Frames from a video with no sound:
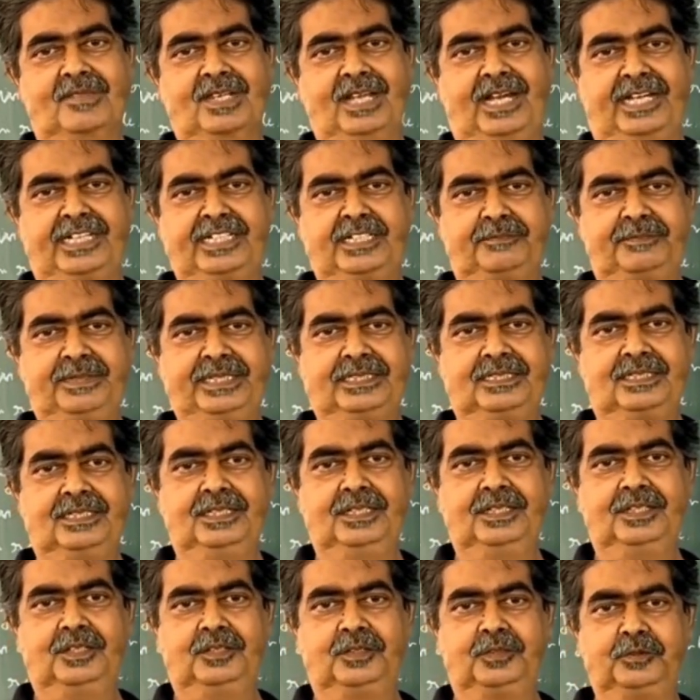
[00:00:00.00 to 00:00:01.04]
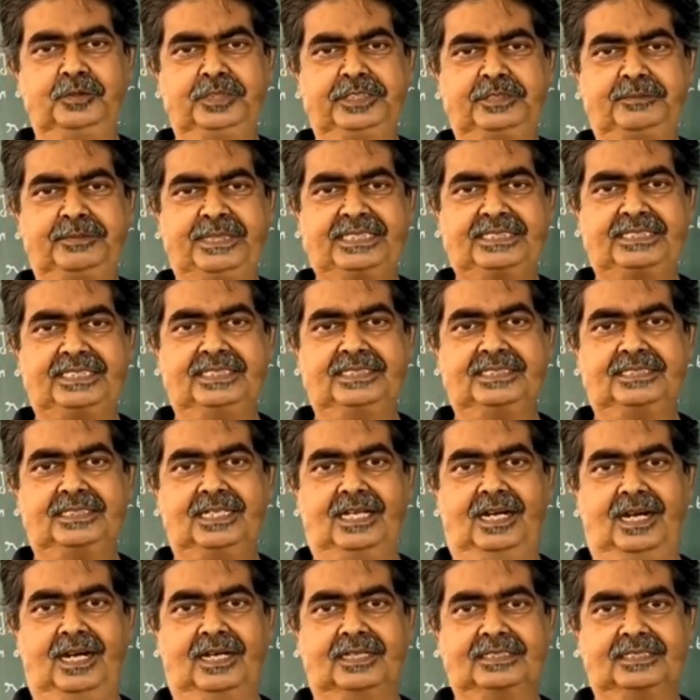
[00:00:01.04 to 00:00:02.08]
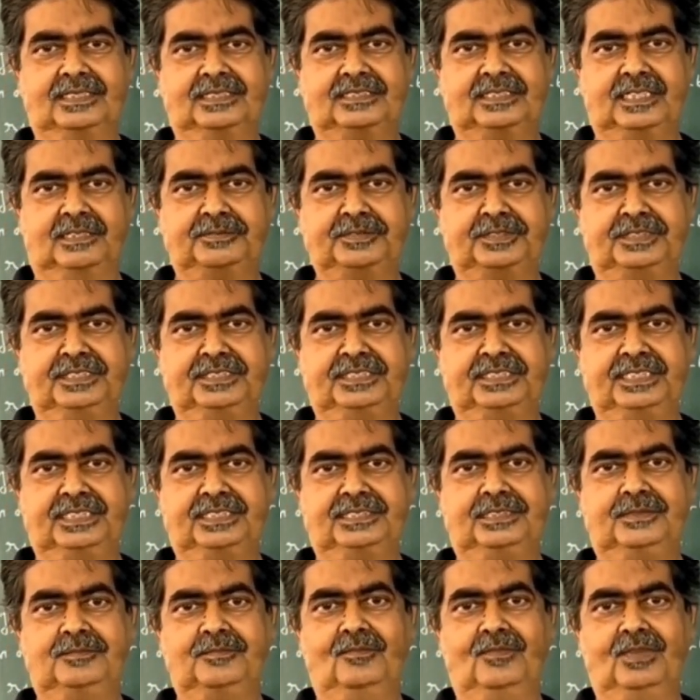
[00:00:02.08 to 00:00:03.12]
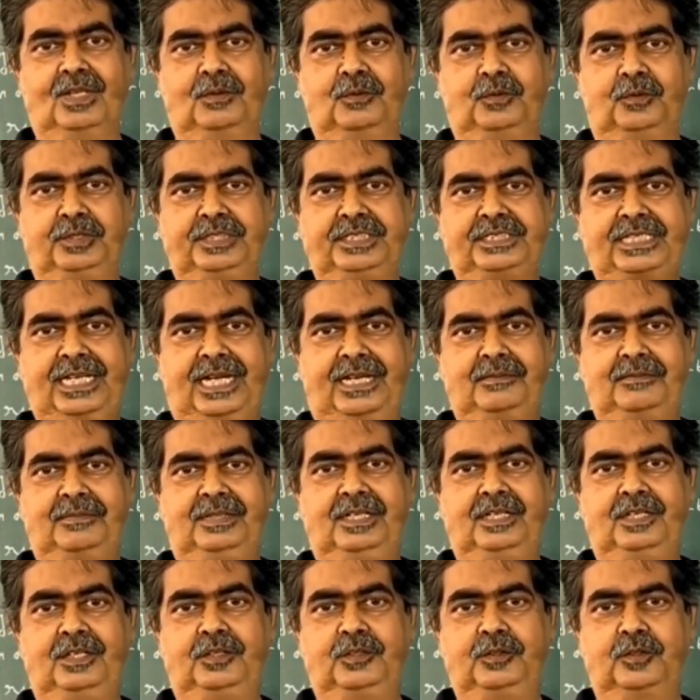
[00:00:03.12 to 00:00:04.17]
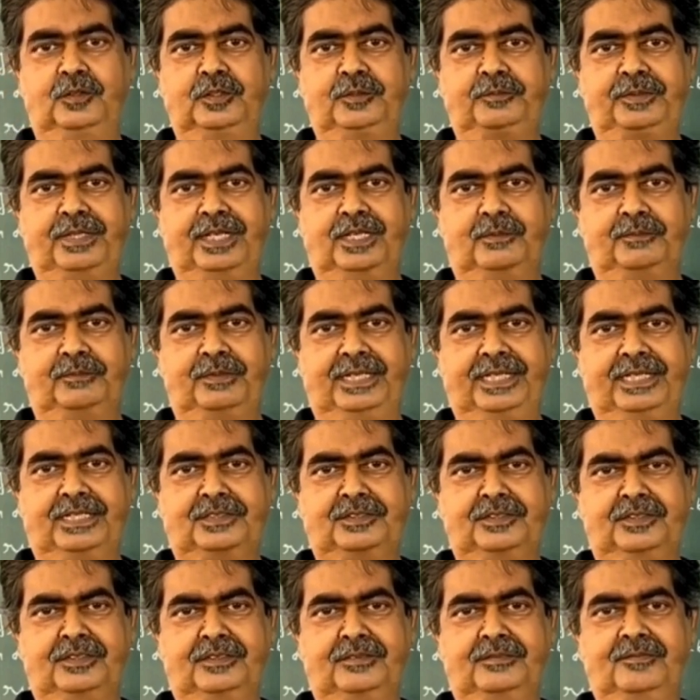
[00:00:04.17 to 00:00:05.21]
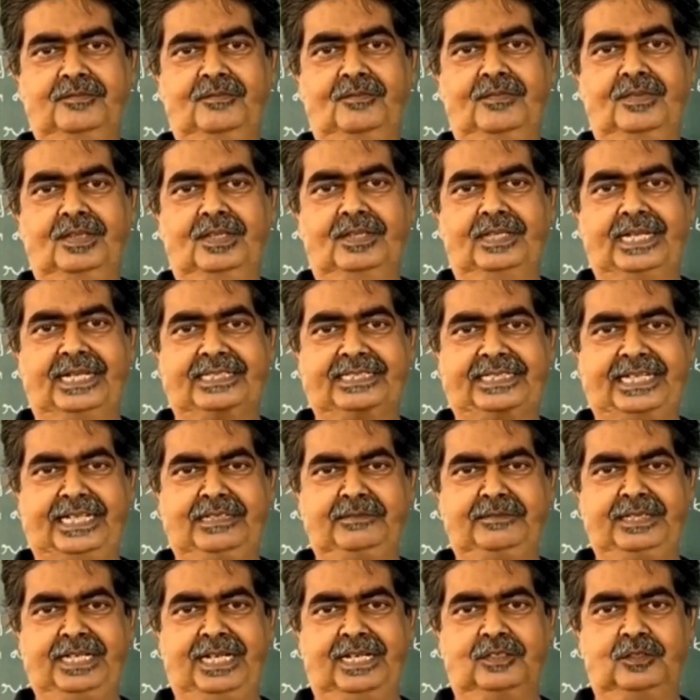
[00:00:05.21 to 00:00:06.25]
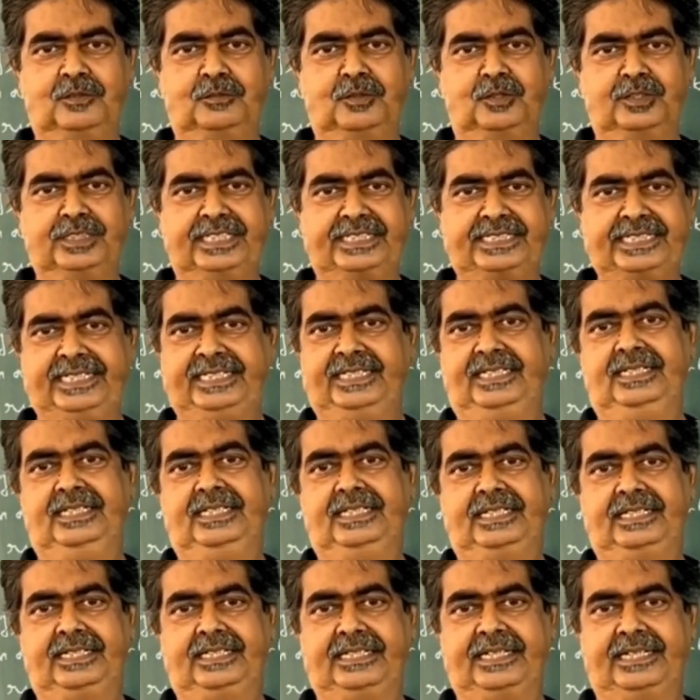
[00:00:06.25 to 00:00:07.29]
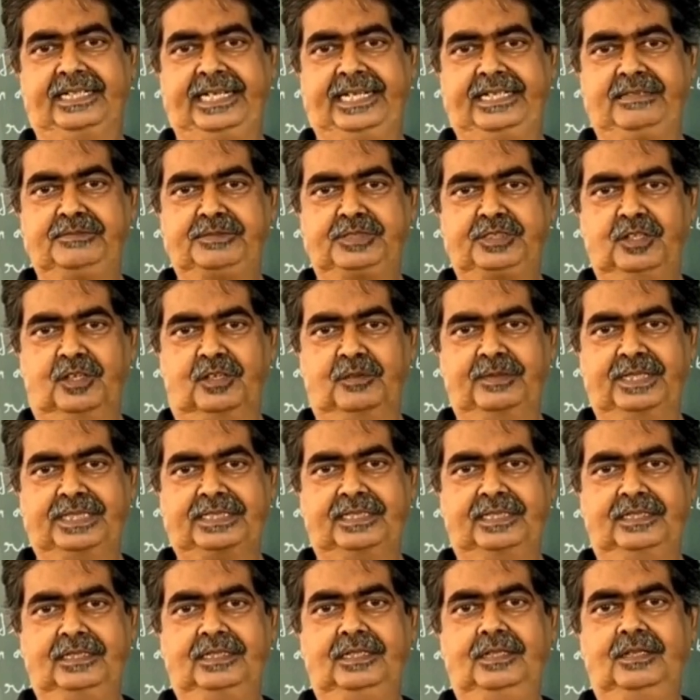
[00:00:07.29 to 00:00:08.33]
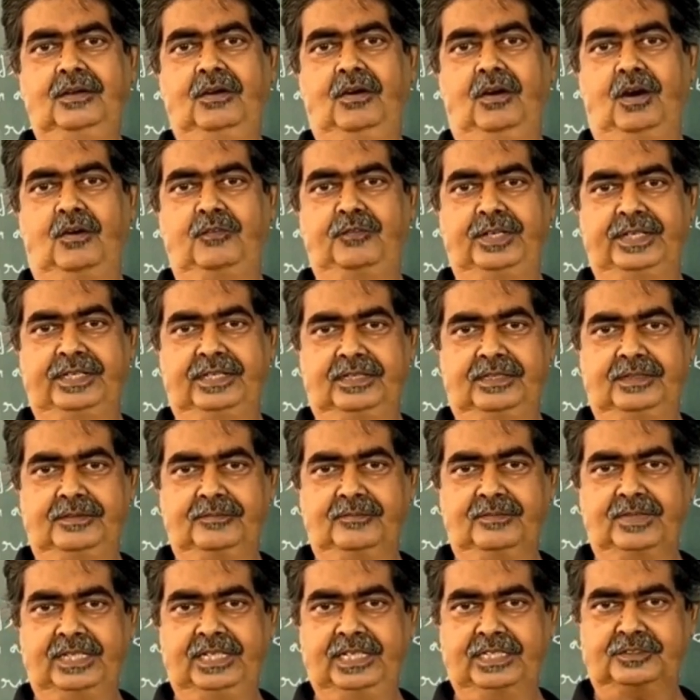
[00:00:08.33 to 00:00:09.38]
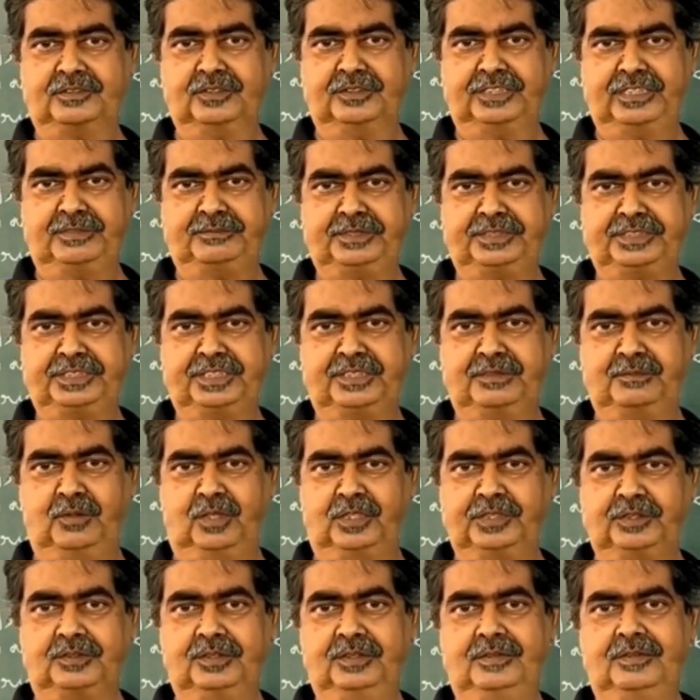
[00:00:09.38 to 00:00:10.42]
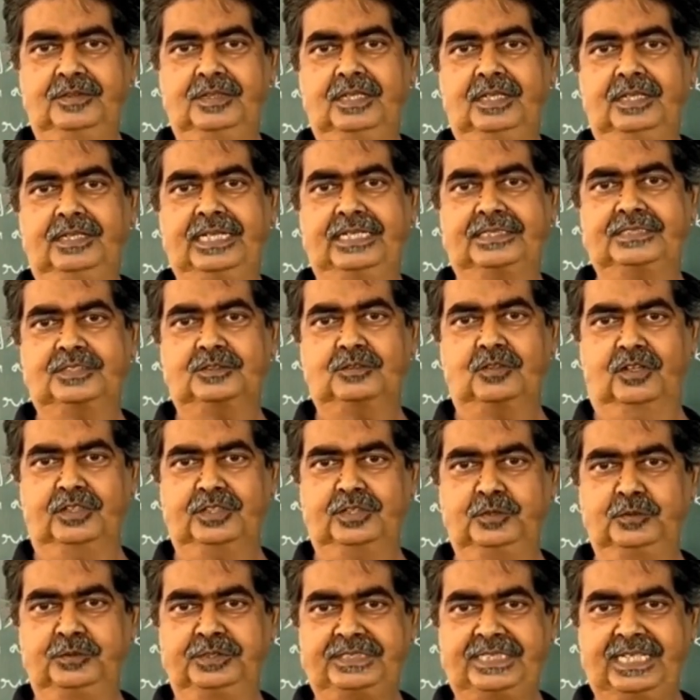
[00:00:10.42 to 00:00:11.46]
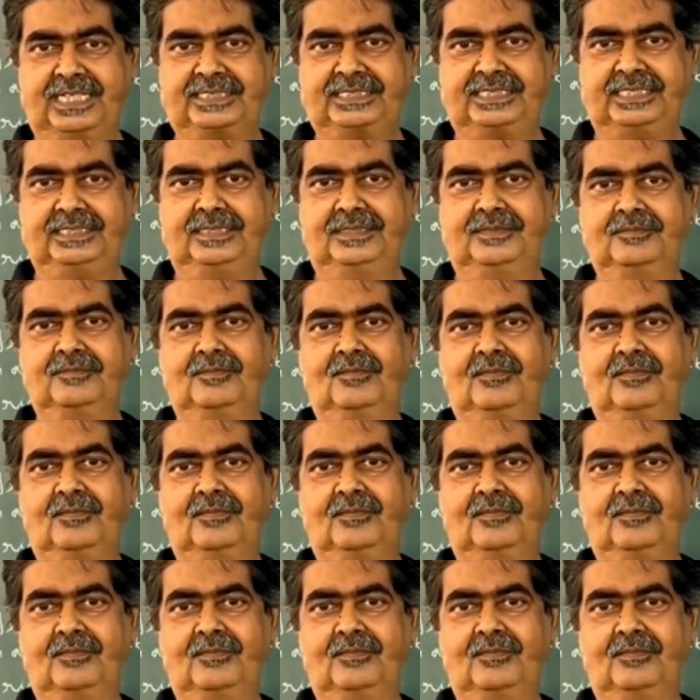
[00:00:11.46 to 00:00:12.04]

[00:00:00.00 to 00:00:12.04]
I repeat, Lewis bases are the substances which have lone pair of electron that can be accommodated in an empty orbital of an electron deficient molecule, that's called Lewis acid,